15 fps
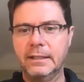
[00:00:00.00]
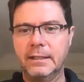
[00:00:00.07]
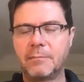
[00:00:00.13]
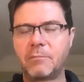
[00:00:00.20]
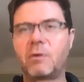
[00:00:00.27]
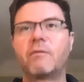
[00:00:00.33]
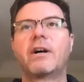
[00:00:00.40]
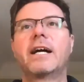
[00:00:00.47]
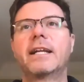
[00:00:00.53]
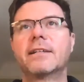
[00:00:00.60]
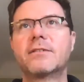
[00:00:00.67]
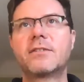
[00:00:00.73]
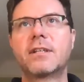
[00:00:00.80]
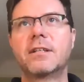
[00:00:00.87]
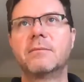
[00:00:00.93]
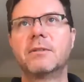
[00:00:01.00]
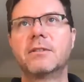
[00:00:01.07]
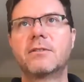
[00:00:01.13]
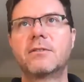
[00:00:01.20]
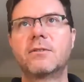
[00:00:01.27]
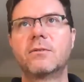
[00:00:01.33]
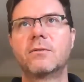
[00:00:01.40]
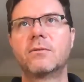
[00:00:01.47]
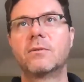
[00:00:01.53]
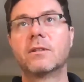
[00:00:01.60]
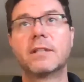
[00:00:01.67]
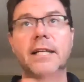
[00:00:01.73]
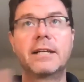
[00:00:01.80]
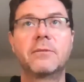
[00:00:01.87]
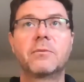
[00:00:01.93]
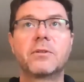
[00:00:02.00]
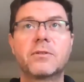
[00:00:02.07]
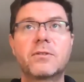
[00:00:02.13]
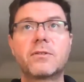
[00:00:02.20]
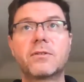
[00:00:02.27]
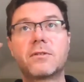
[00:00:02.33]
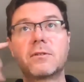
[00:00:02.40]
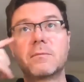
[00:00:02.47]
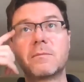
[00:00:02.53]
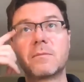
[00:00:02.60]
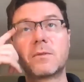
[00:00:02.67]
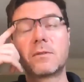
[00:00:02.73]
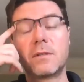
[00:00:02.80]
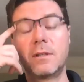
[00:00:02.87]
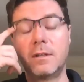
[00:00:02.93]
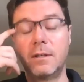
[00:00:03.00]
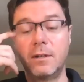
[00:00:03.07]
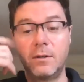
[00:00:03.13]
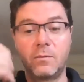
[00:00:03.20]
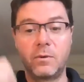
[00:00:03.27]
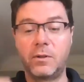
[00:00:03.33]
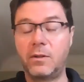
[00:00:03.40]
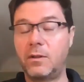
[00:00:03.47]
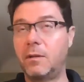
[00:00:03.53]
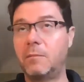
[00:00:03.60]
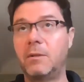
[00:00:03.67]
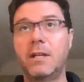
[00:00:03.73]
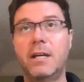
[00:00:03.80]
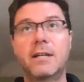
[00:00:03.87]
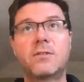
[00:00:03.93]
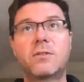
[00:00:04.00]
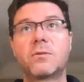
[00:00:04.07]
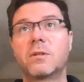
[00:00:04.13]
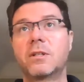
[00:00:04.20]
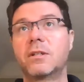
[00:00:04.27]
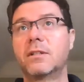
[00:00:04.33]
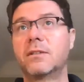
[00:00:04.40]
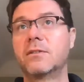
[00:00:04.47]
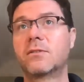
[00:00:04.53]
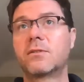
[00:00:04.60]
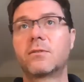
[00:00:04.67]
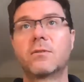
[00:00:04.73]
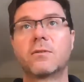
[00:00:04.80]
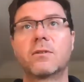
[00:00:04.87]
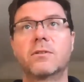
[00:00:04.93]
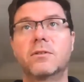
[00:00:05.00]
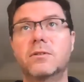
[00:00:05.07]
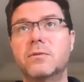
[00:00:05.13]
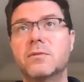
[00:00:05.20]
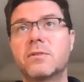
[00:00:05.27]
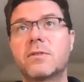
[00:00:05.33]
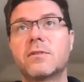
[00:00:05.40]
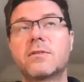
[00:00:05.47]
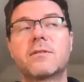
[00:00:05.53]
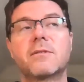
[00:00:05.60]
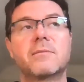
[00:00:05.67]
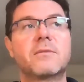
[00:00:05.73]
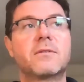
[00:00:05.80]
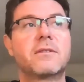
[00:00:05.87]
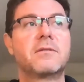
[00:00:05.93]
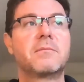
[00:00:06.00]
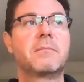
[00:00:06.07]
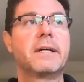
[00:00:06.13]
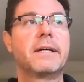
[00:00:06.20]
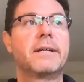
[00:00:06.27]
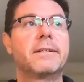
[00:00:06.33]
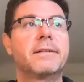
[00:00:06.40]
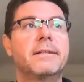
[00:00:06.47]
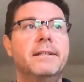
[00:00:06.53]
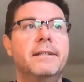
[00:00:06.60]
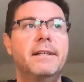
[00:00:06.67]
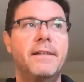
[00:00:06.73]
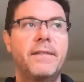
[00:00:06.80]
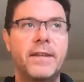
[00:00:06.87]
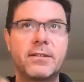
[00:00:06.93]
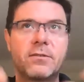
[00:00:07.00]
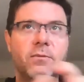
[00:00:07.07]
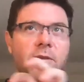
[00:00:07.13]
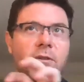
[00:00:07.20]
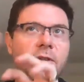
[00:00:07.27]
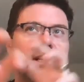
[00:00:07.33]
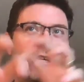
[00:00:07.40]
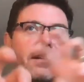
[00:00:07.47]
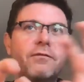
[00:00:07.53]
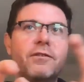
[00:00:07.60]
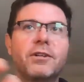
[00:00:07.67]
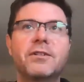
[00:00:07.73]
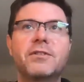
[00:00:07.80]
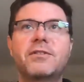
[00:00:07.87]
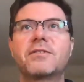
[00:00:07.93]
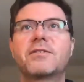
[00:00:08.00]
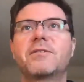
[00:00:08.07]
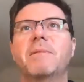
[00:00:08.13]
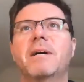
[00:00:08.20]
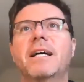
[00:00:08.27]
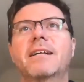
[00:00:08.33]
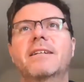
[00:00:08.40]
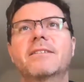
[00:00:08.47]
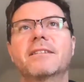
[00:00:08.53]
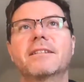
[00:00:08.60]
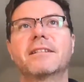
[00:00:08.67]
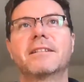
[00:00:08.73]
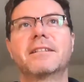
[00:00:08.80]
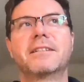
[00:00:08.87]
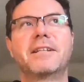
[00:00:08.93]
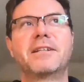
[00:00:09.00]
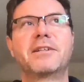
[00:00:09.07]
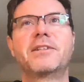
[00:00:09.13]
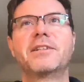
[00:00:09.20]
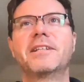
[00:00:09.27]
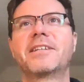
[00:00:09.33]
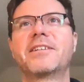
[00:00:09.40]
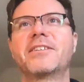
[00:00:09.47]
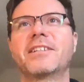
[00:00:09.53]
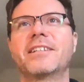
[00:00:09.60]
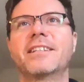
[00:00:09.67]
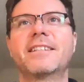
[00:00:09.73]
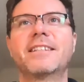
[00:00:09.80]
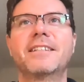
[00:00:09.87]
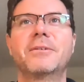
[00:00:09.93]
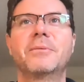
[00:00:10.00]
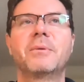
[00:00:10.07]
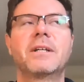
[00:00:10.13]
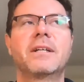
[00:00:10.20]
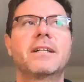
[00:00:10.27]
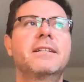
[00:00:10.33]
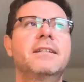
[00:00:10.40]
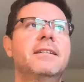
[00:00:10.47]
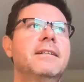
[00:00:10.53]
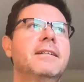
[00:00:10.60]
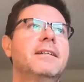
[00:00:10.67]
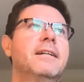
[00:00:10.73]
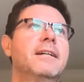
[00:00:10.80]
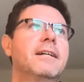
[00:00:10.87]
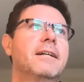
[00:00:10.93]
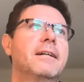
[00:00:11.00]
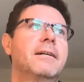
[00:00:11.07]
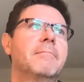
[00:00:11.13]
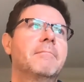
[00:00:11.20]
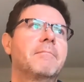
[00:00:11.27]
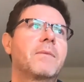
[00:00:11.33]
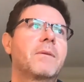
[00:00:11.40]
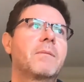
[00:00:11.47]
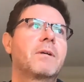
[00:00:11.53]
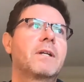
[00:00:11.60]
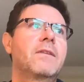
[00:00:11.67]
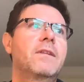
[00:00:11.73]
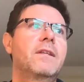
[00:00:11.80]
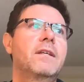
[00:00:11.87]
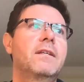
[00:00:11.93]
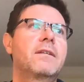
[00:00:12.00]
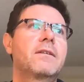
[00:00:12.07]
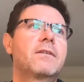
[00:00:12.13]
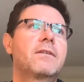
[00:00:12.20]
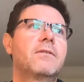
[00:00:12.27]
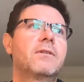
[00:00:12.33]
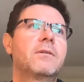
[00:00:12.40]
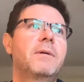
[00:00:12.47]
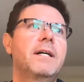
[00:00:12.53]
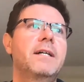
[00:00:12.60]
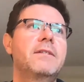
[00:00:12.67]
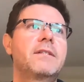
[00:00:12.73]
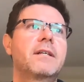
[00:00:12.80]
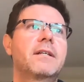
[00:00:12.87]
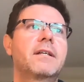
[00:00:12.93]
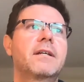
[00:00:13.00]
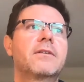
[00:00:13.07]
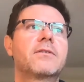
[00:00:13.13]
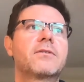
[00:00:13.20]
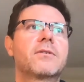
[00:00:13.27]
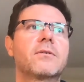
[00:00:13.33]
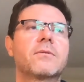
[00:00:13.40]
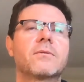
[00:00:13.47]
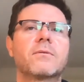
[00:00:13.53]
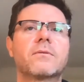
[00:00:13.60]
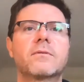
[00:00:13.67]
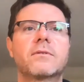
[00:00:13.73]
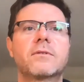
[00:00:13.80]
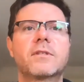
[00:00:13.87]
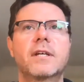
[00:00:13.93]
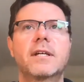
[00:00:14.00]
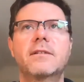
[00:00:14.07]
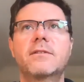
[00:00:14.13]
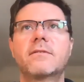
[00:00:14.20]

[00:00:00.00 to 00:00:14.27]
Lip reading: providing sediment to the landward systems, whether they be estuaries or dune systems, doesn't matter. And so we look at it very systematically and clinically in a way. But I think, in the past decade or so, the science of